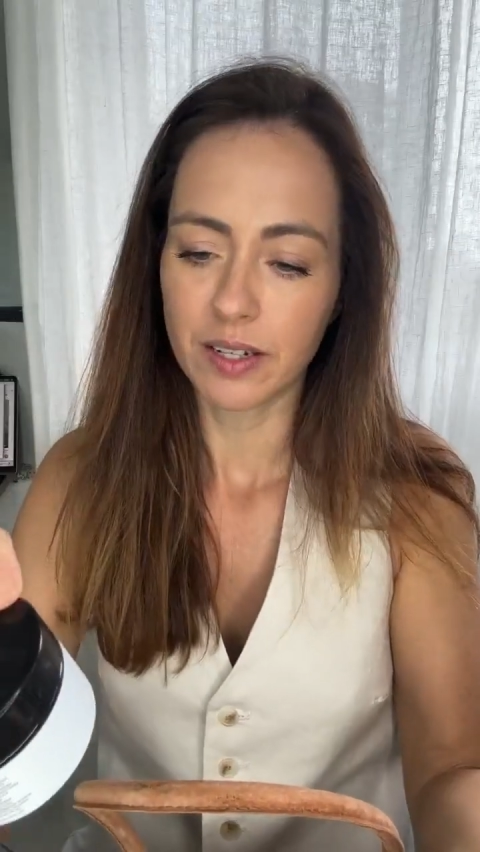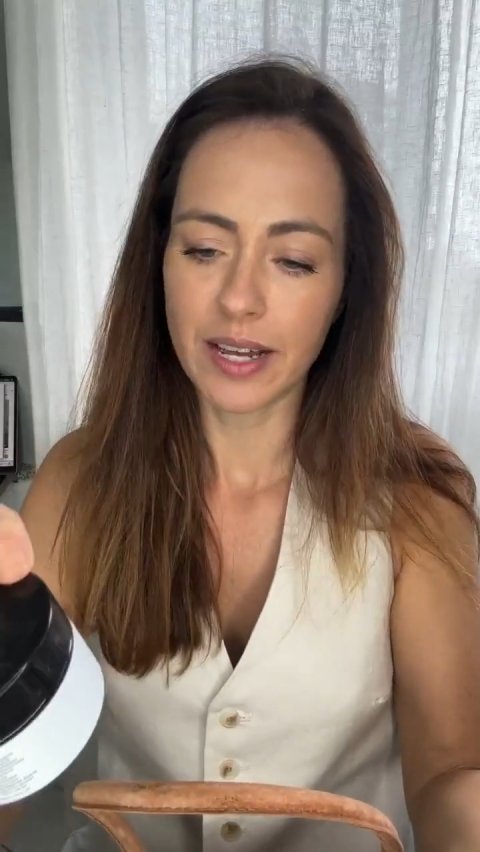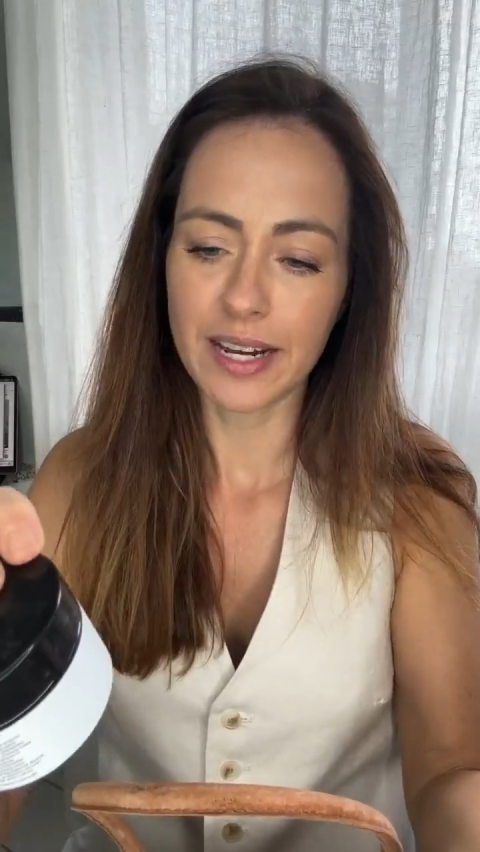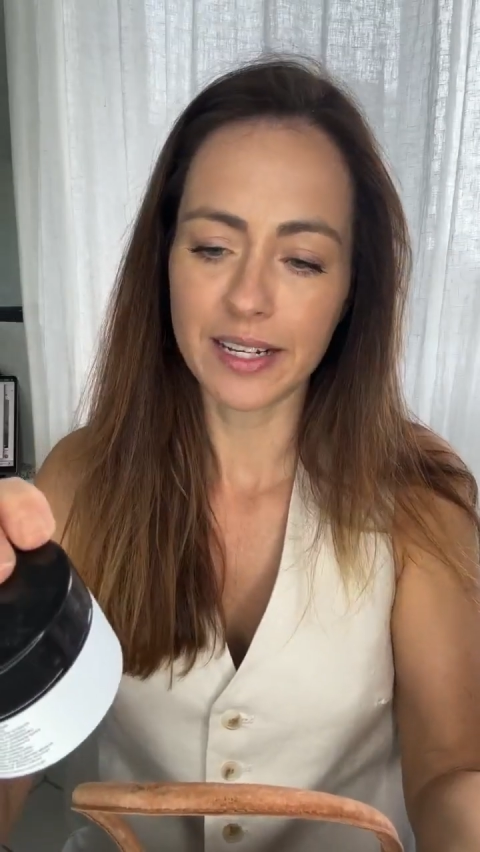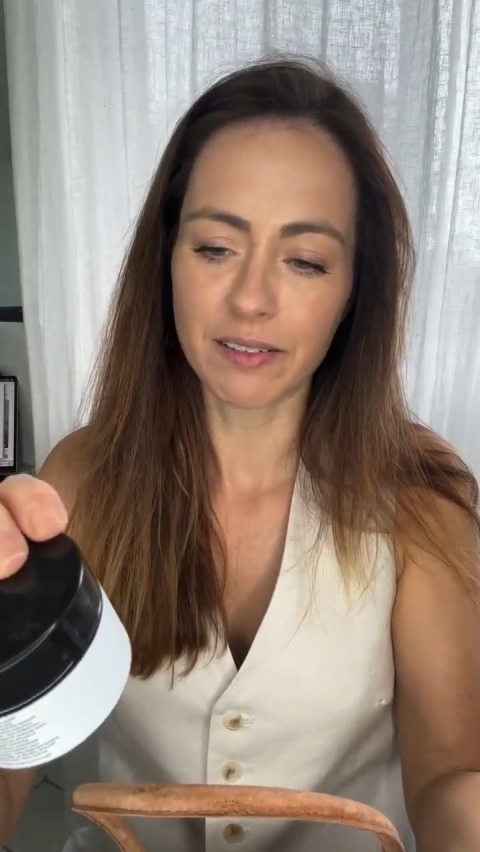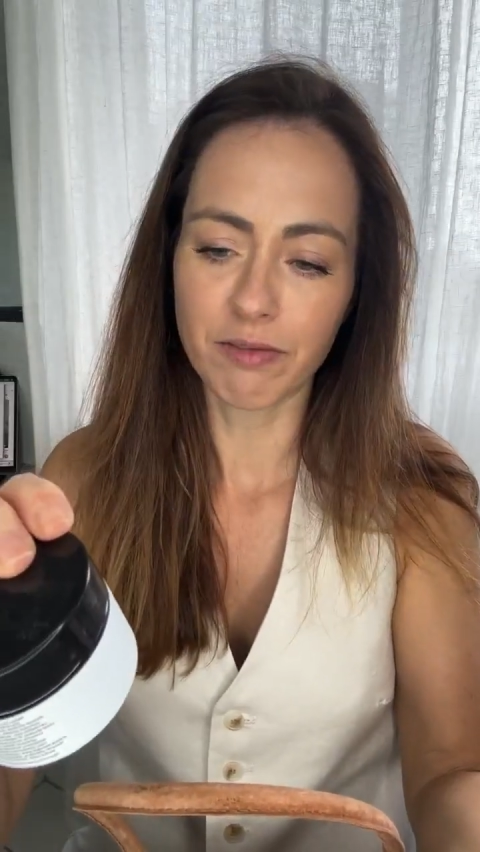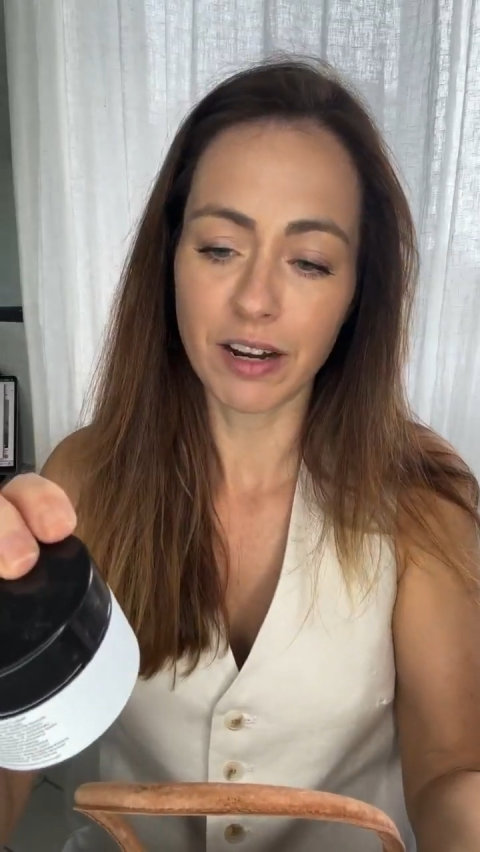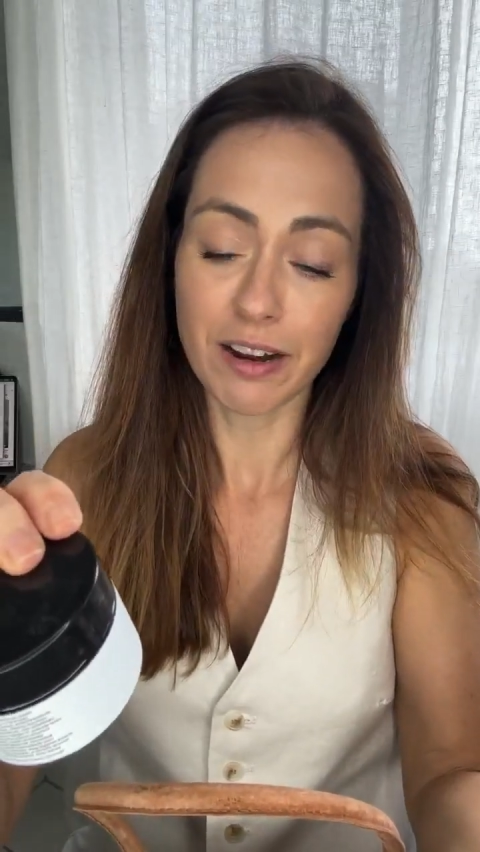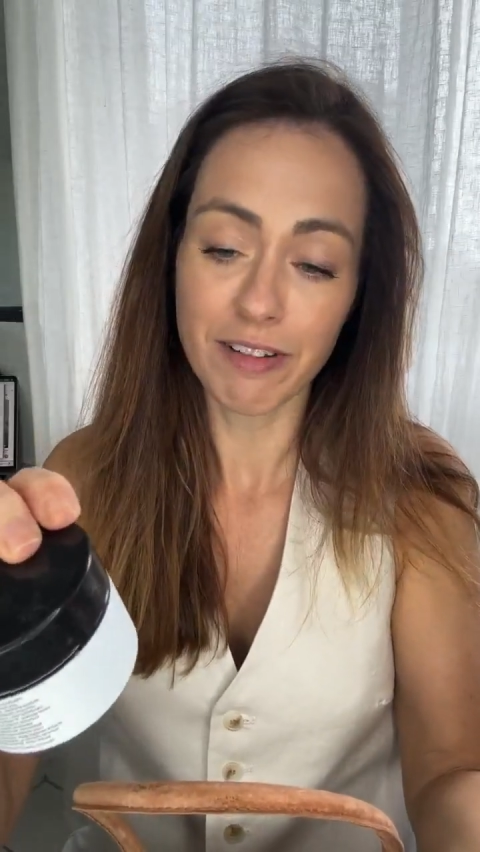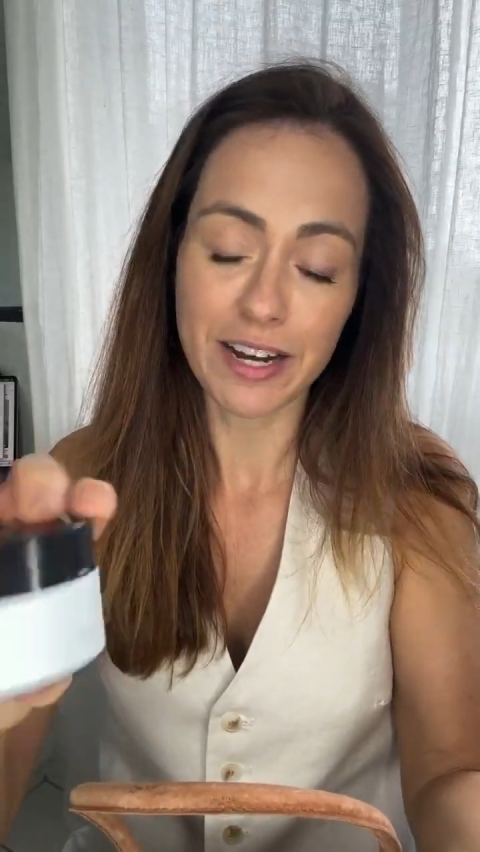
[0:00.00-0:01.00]

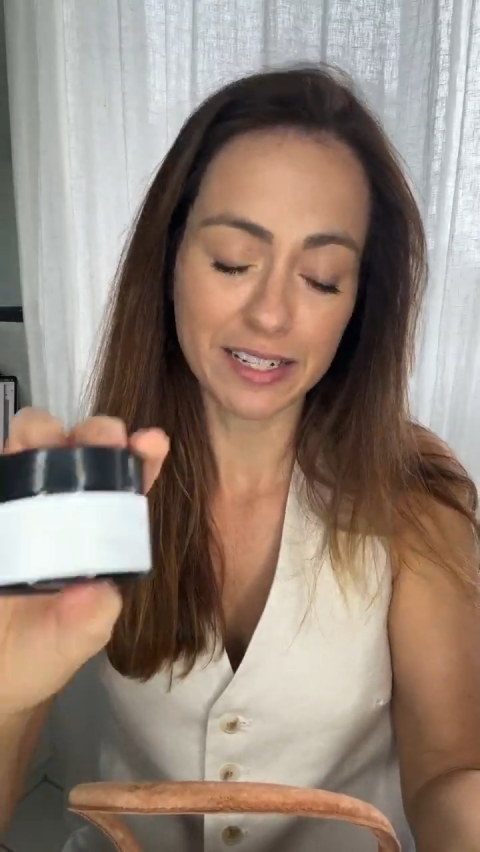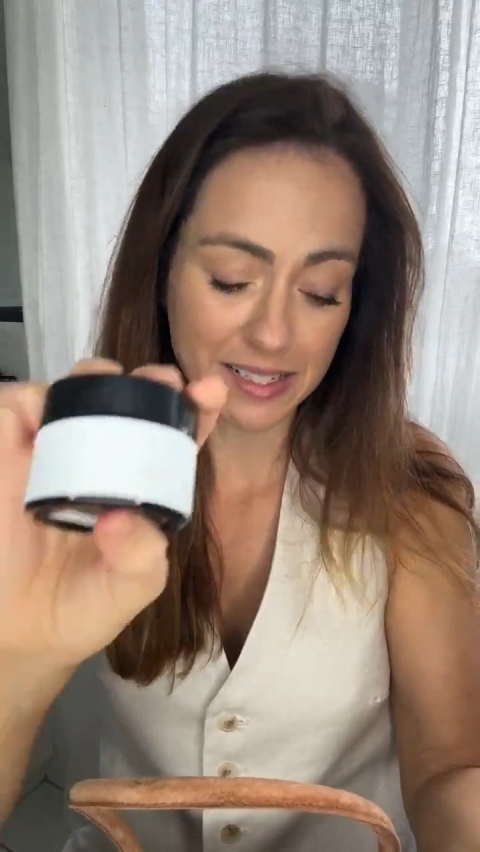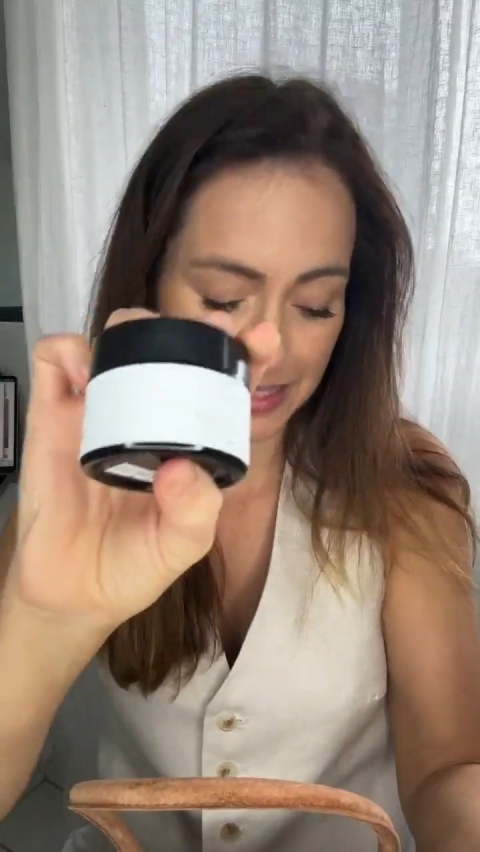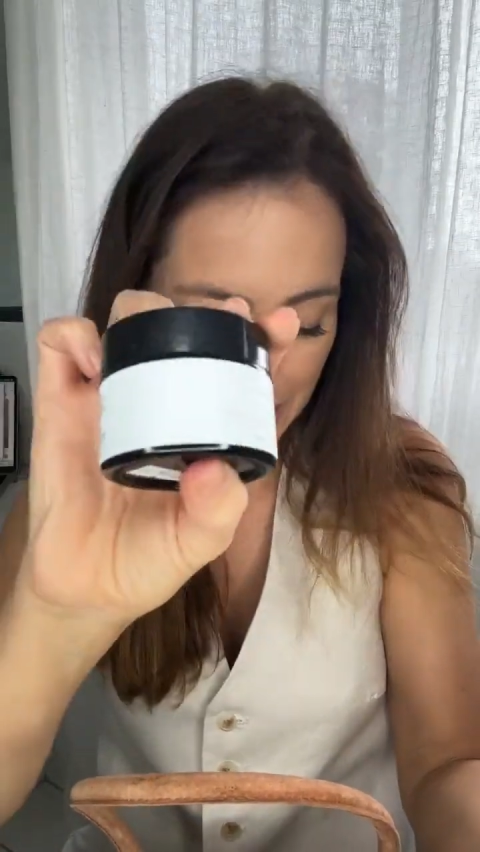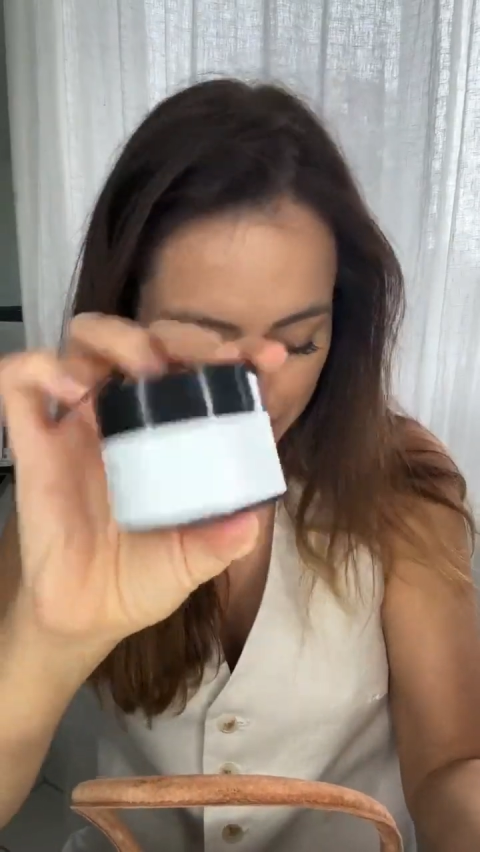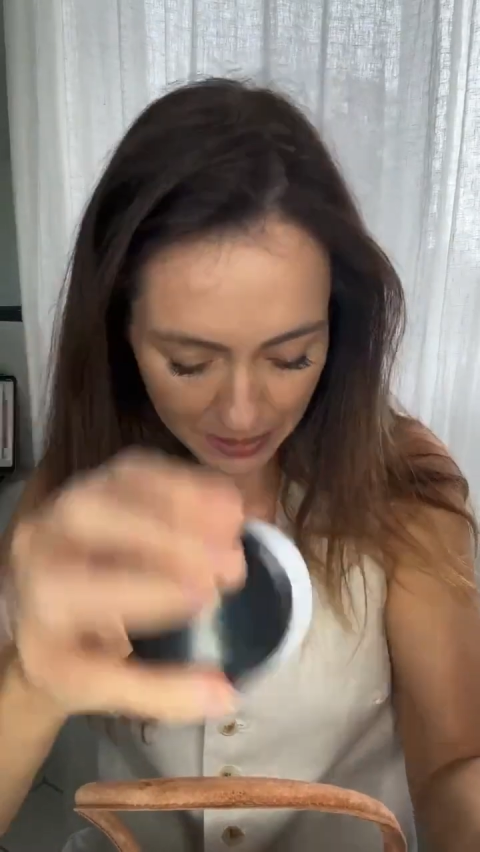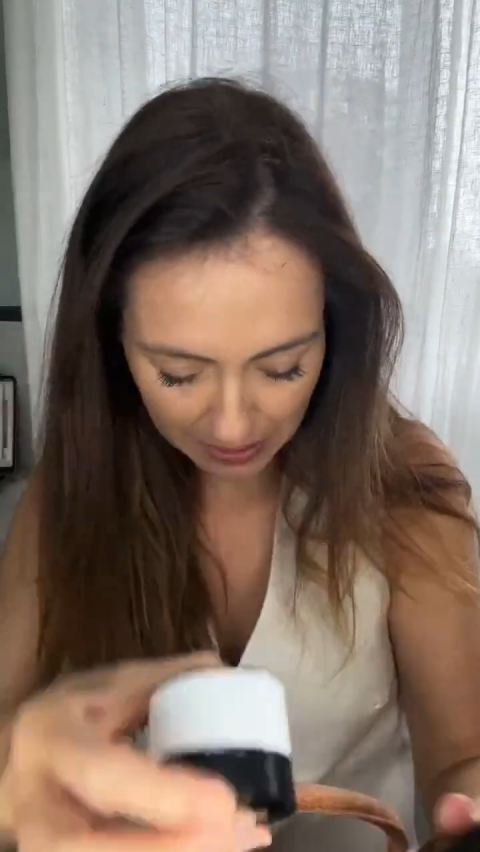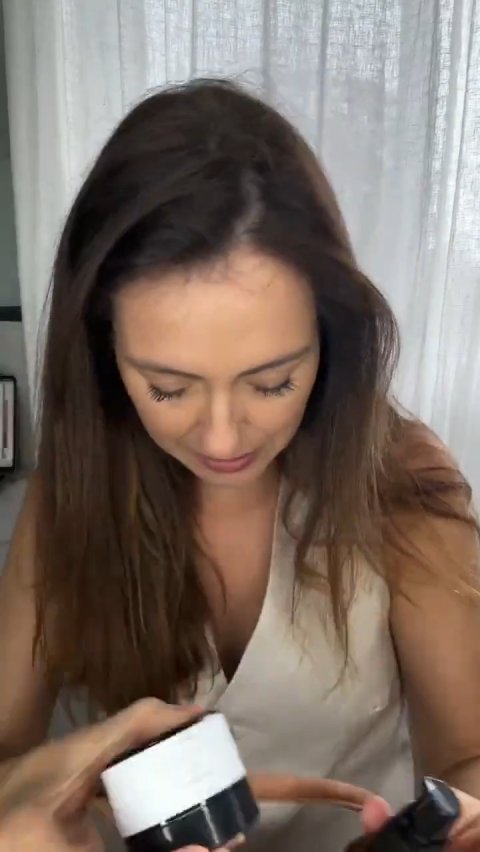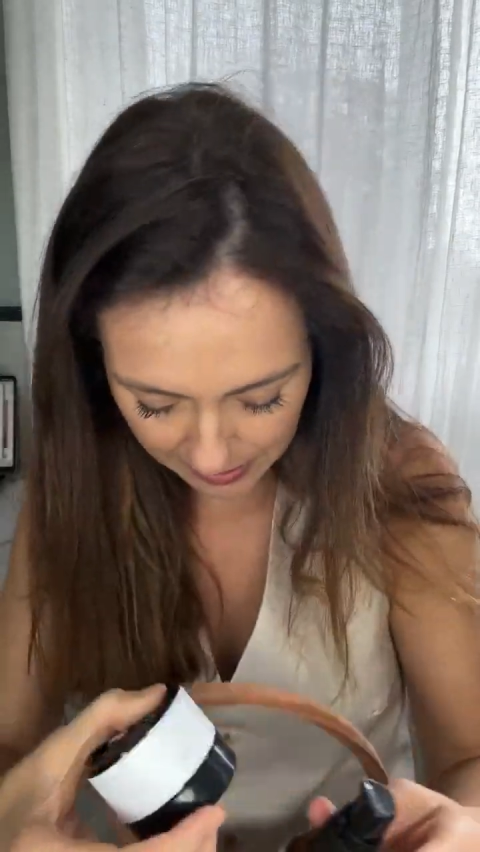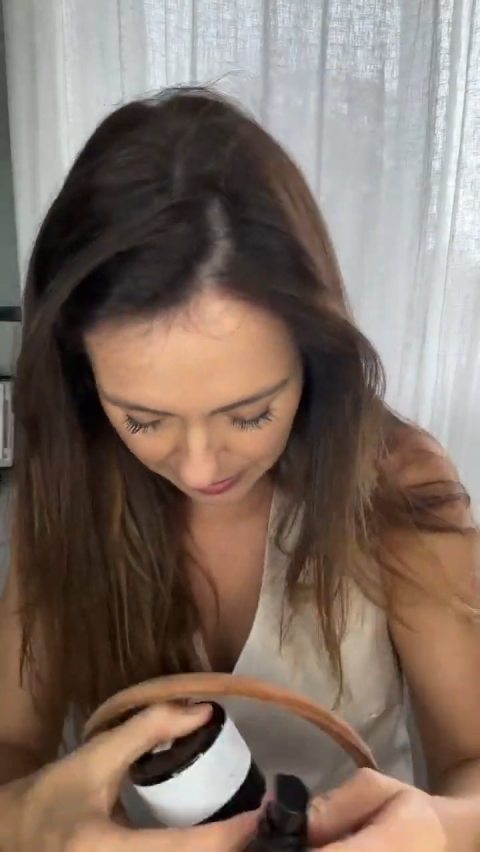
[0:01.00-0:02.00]
night radiant sleep
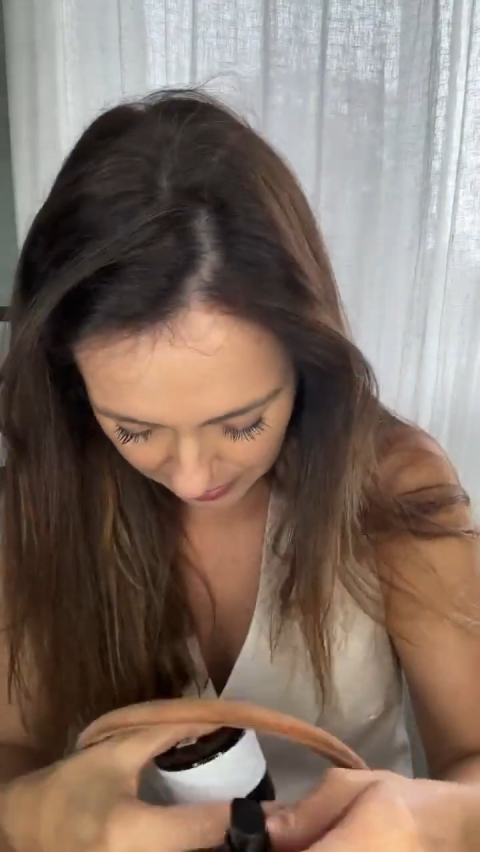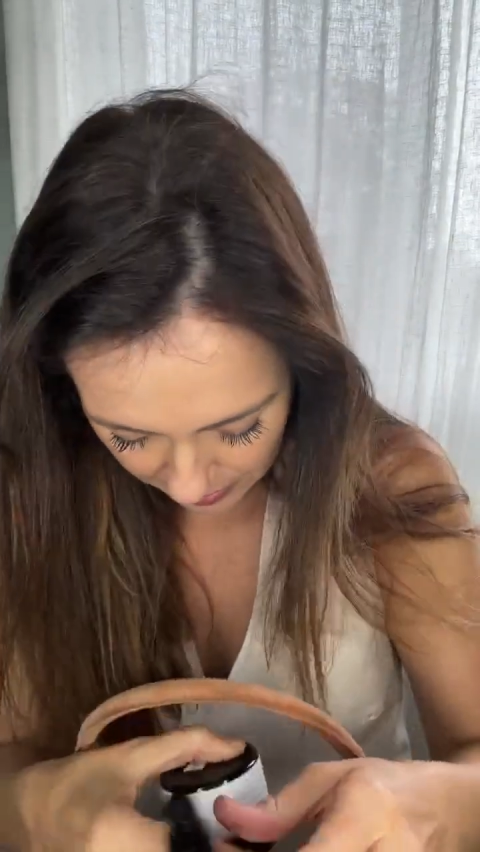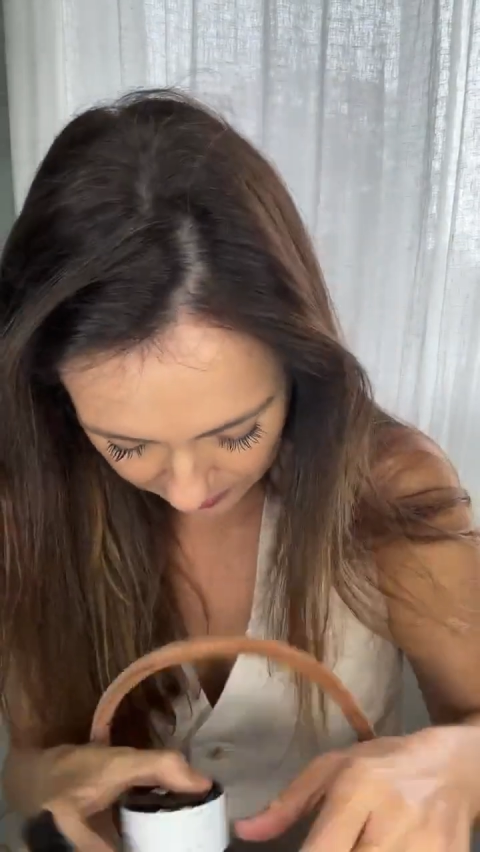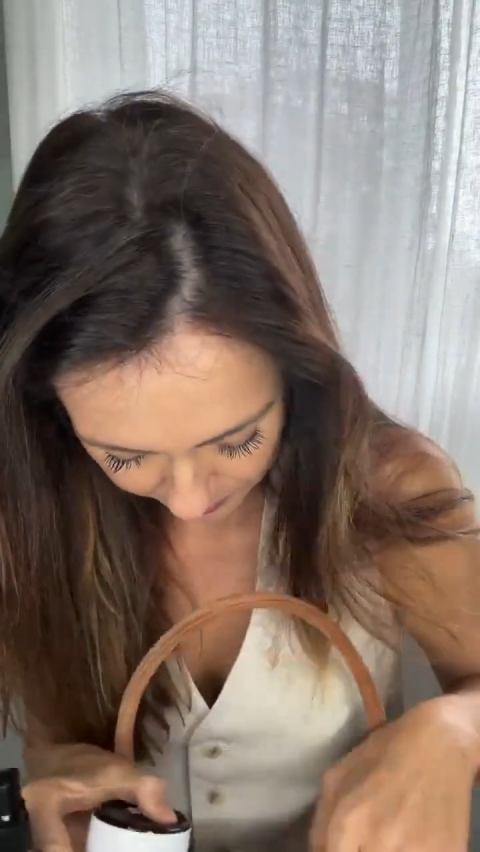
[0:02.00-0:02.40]
mask,